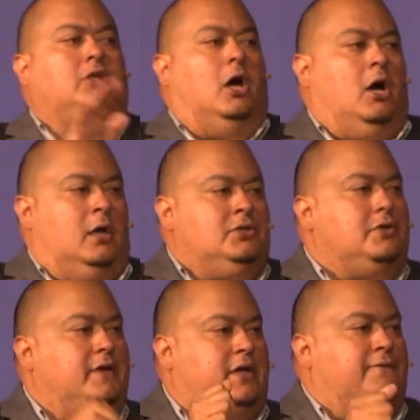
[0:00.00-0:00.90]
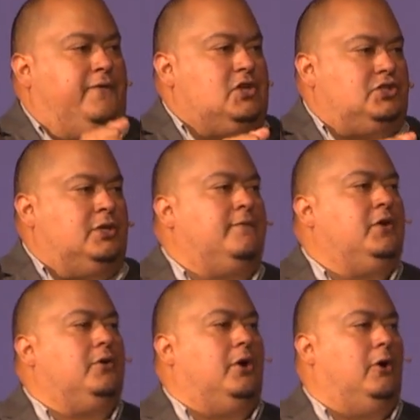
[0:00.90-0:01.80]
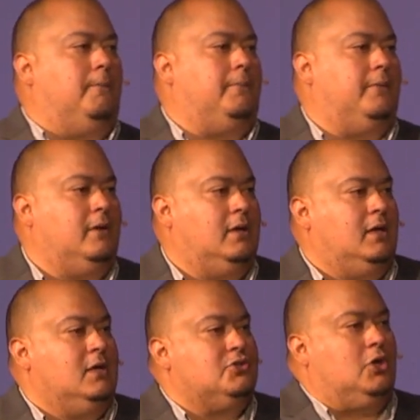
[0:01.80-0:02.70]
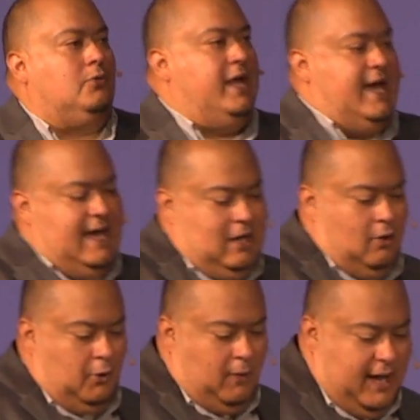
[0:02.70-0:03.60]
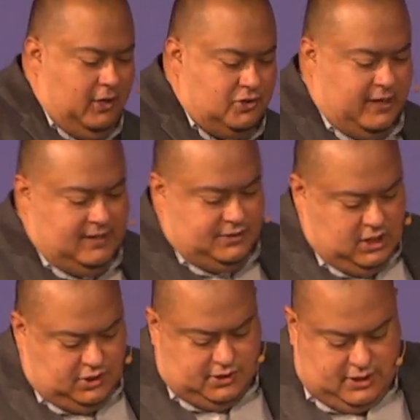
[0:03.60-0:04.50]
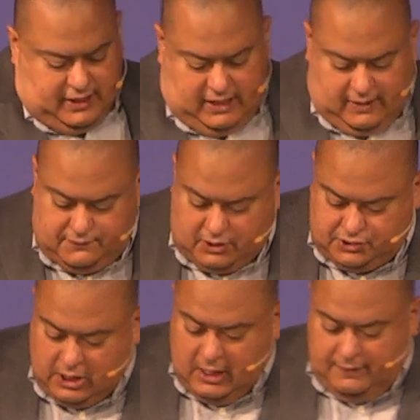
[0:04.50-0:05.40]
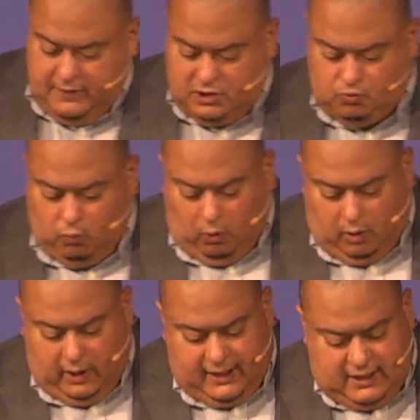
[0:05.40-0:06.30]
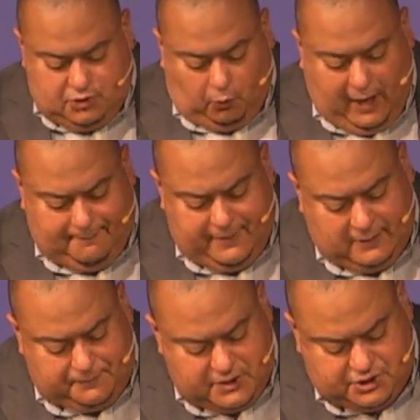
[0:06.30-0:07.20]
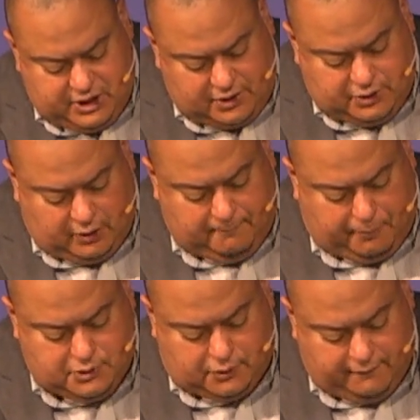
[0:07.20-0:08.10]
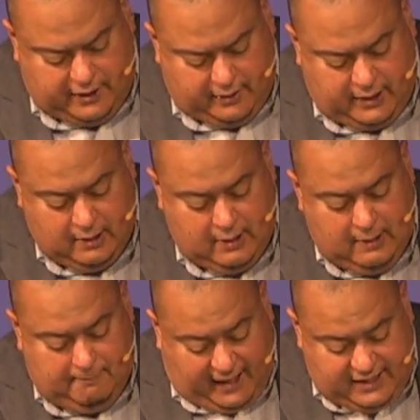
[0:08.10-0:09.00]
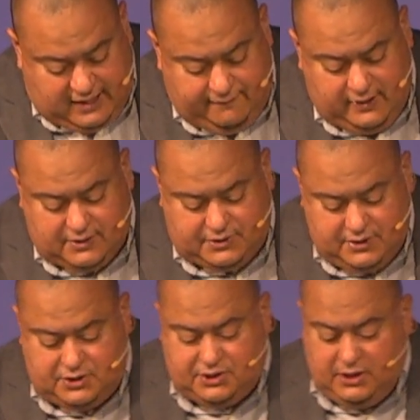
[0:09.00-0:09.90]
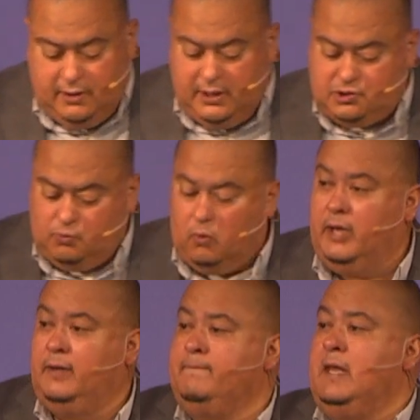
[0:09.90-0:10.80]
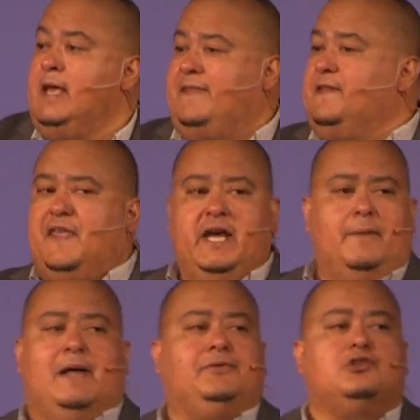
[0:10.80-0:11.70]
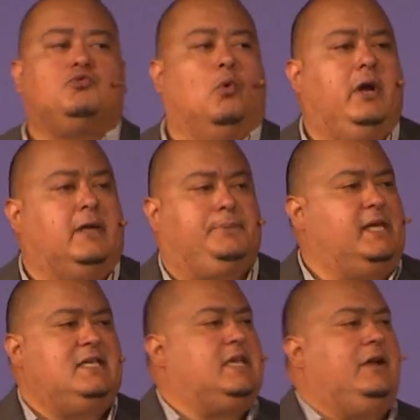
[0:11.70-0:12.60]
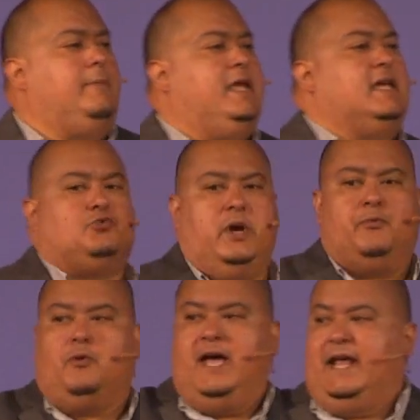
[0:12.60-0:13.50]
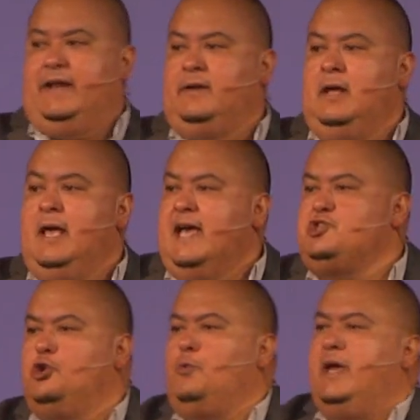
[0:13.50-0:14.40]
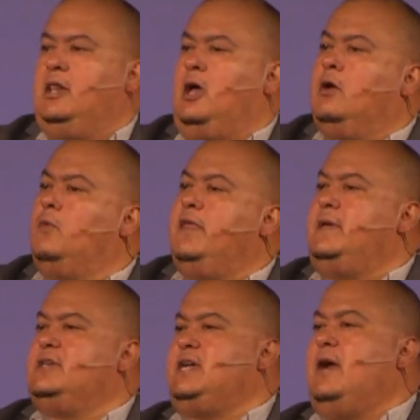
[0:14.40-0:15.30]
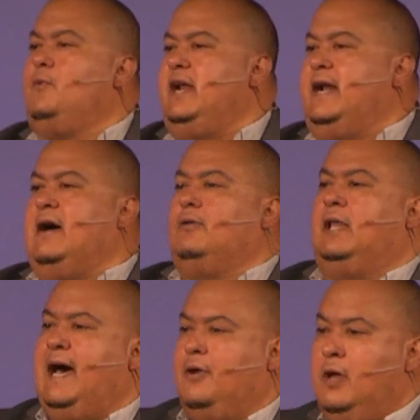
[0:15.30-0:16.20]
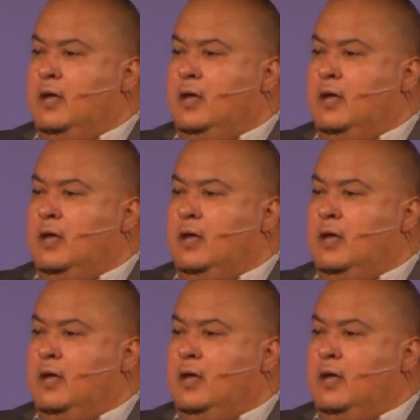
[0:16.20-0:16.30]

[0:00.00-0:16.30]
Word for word: on to the confession of your hope. So now the writer transitions and he gives us this warning, and he's wrapping up this section on persevering by giving us this serious warning. And the thing about this warning, please hear me as we read it, as you read along with me, as I read it out loud,